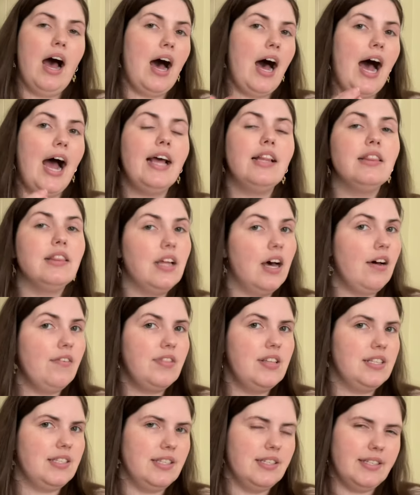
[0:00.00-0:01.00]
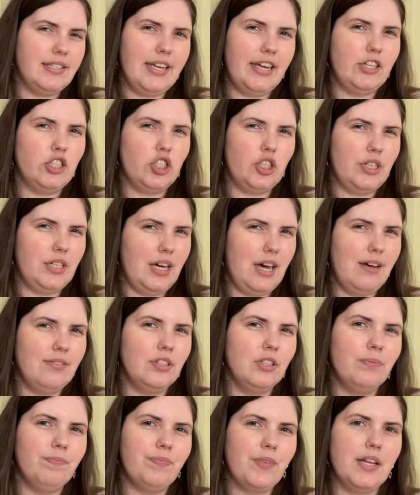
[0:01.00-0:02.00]
I love the sensation
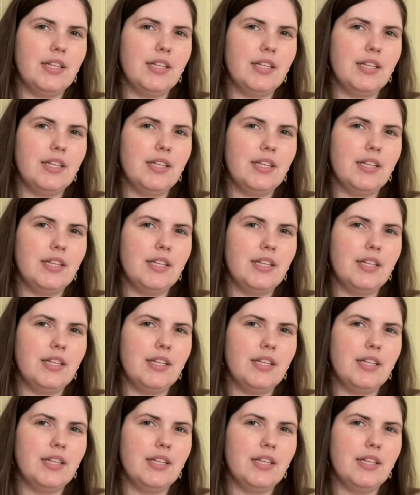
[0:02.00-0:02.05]
novel,